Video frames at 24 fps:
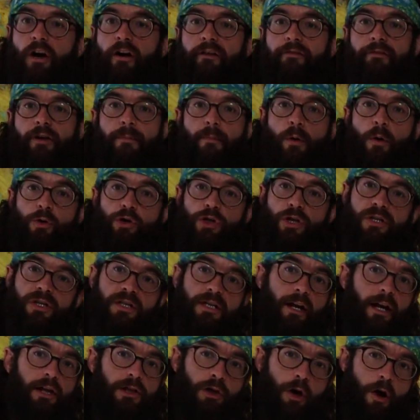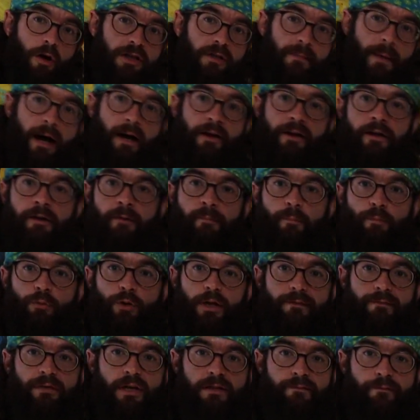of emotions that I talked about in
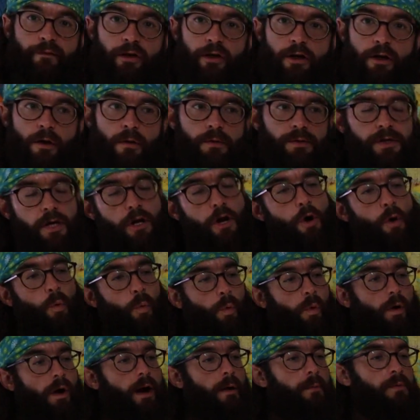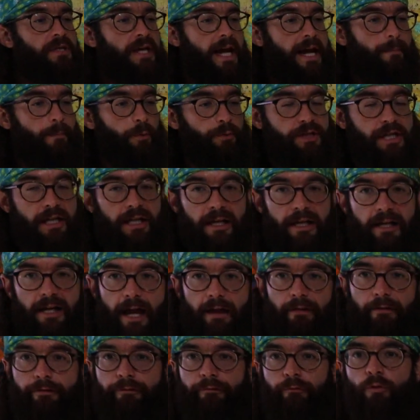previous videos where I was able to
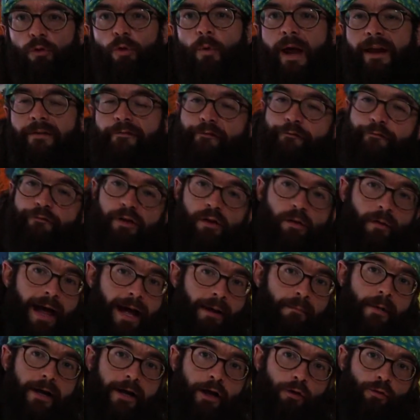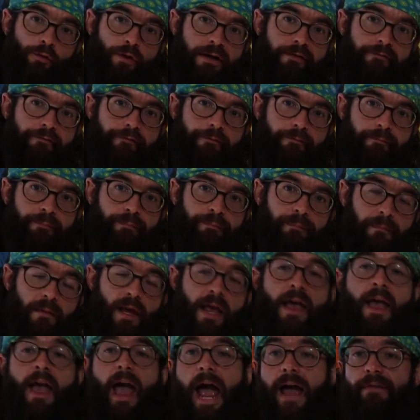get through and feel out my grief.
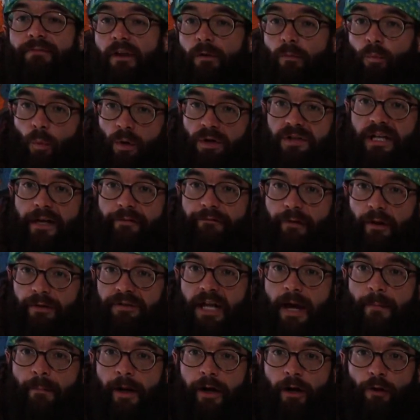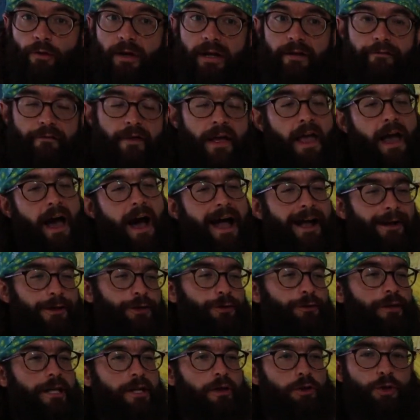And then once I felt out my grief,
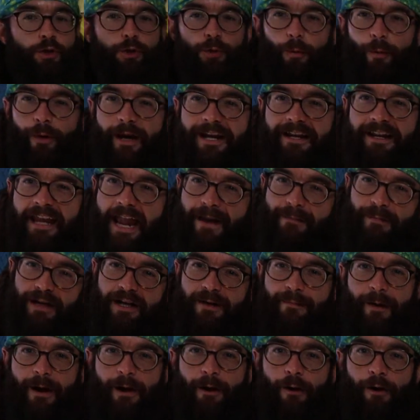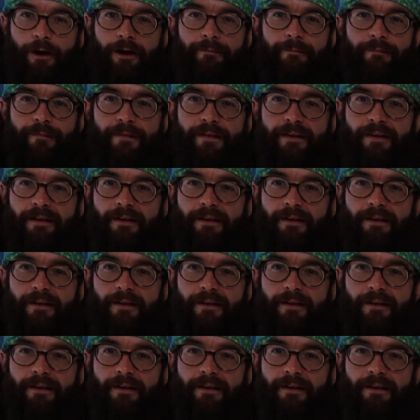actually joy came into my heart